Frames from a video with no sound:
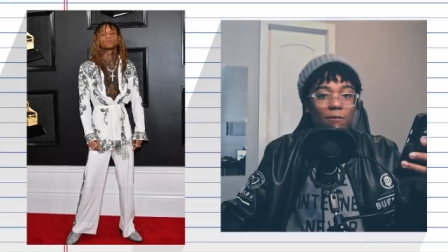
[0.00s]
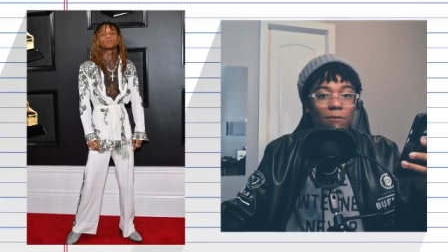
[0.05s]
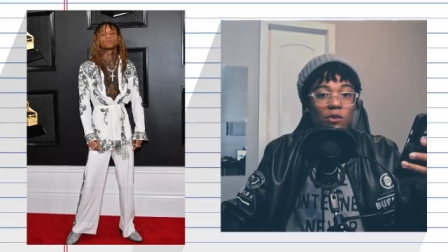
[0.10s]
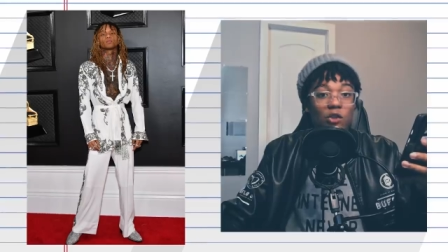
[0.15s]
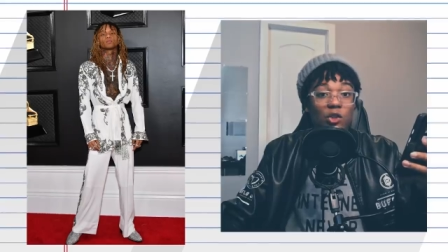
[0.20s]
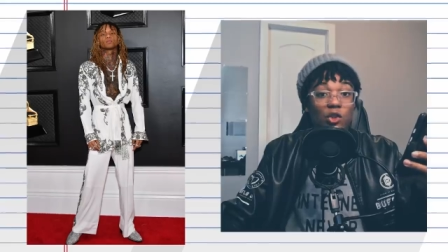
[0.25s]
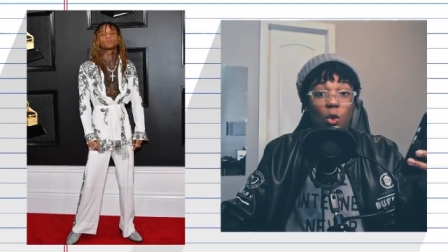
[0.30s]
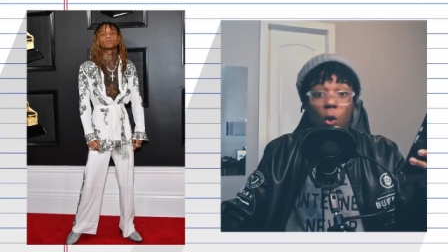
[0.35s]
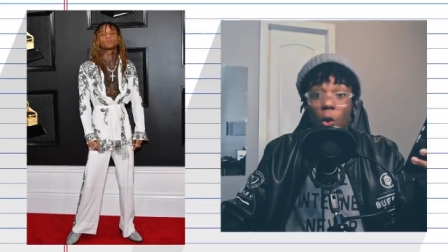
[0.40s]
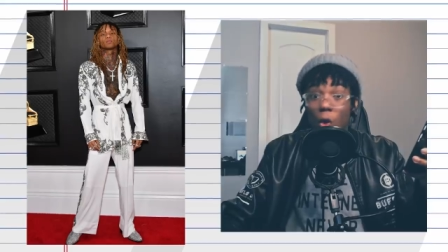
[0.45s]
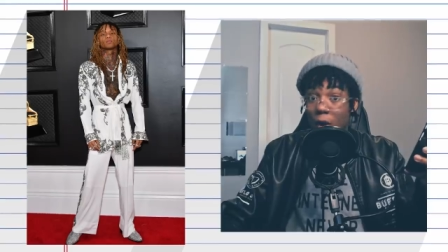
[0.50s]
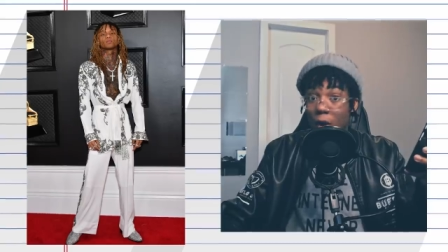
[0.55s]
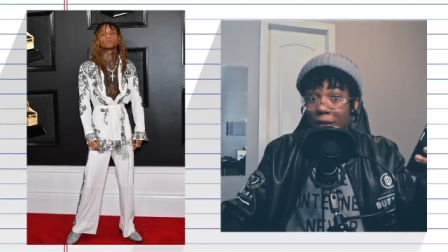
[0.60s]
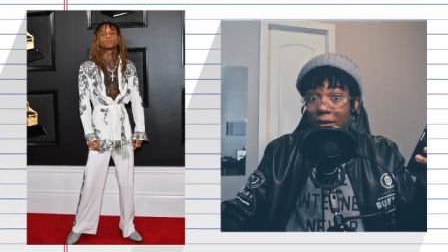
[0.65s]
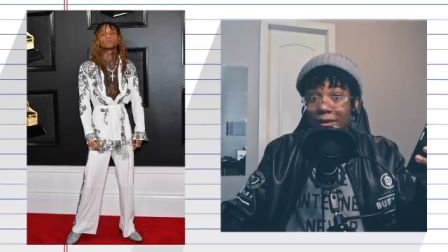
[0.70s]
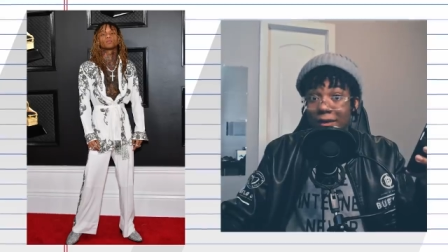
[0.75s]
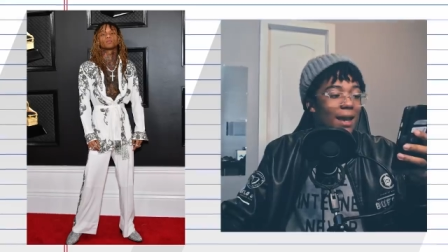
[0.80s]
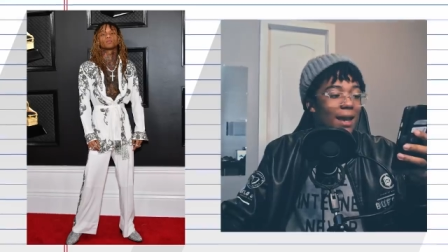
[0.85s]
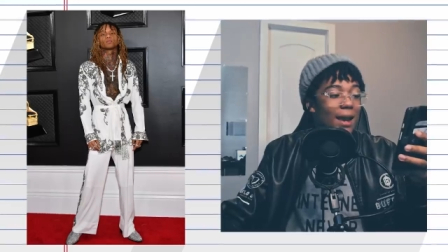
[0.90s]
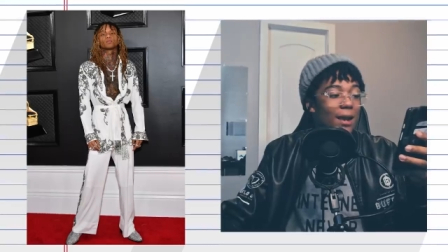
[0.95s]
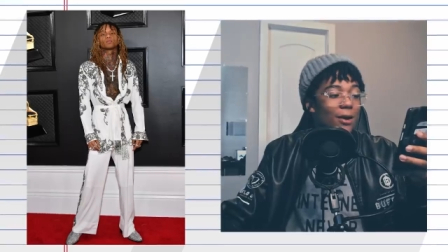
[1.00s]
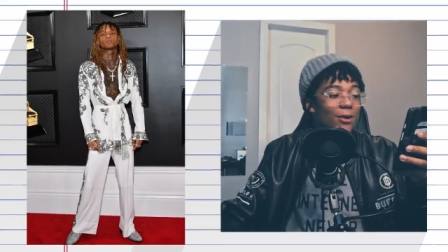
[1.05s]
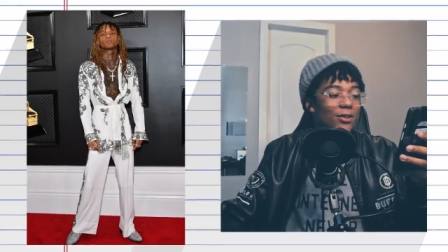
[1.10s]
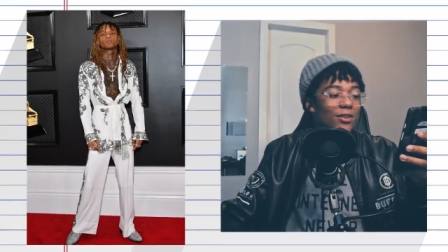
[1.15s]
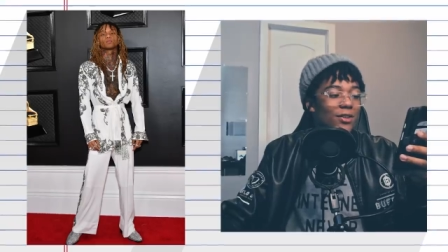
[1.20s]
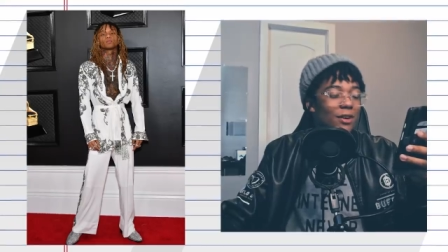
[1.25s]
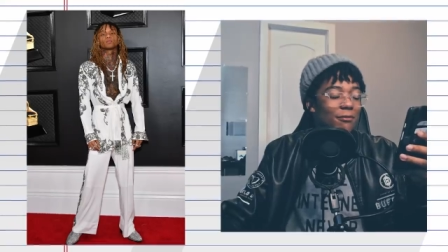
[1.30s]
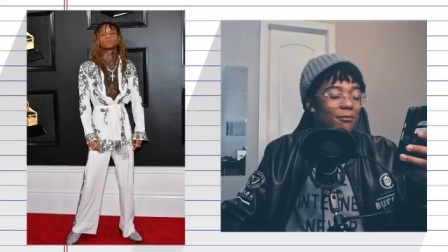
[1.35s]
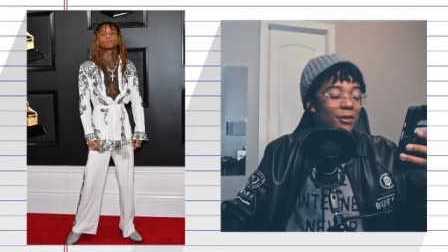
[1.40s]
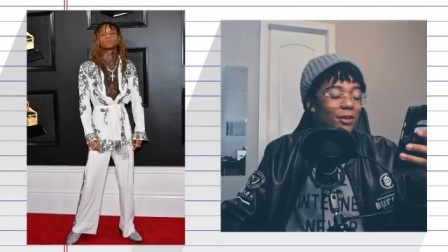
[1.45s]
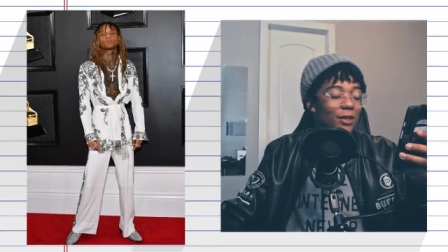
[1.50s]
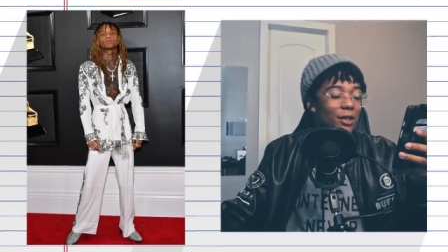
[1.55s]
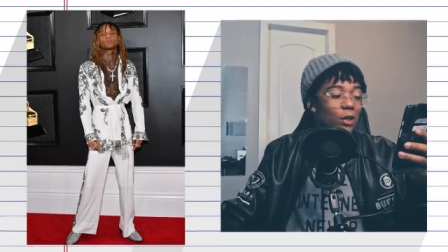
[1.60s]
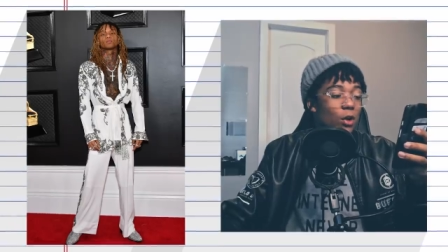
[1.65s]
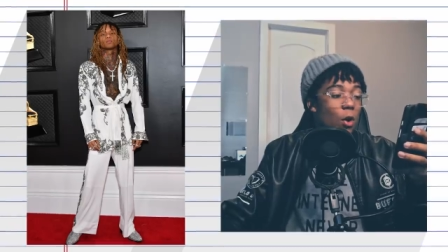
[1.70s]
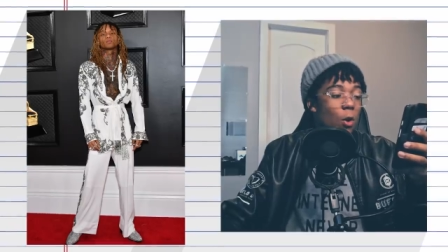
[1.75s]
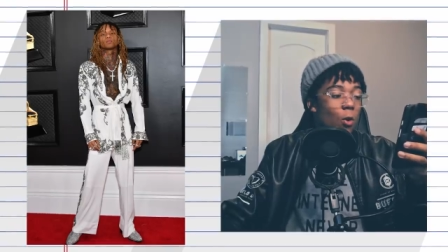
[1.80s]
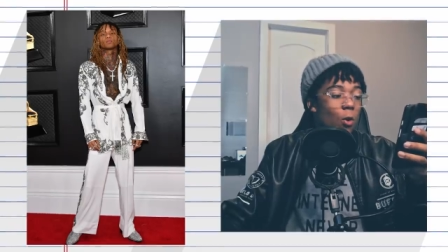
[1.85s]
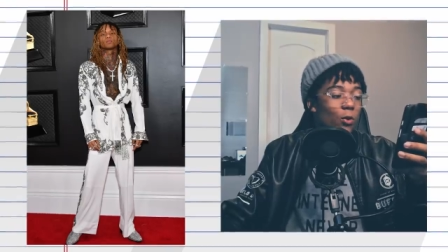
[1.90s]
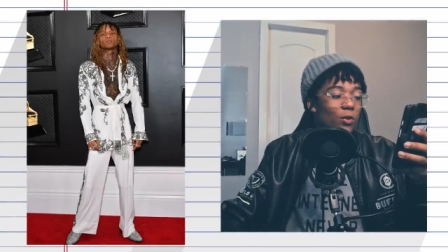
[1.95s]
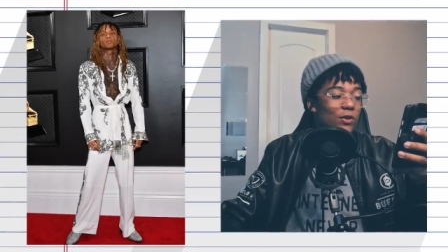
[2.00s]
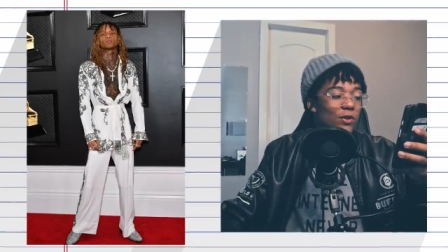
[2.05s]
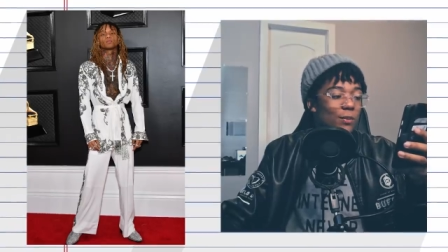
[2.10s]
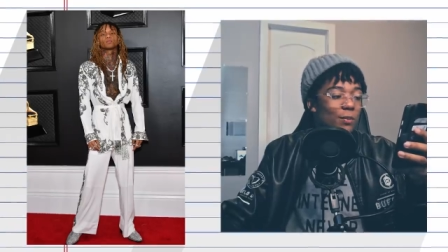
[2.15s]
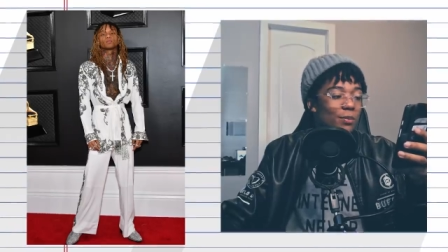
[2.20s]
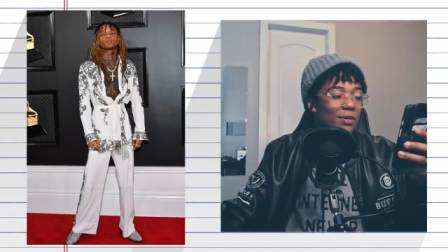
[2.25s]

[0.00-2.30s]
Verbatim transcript: Sure. His hair is definitely goals,